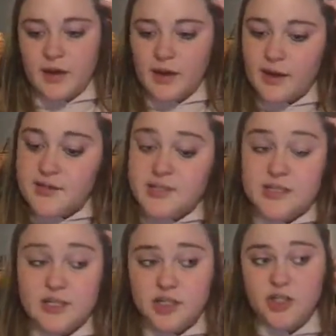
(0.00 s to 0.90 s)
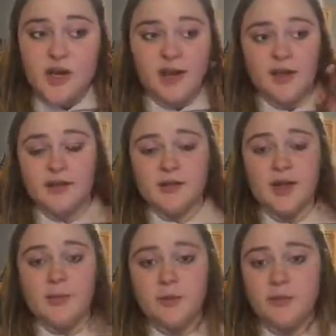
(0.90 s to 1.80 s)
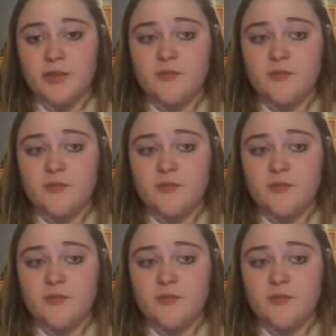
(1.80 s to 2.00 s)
As a teacher, I can come up with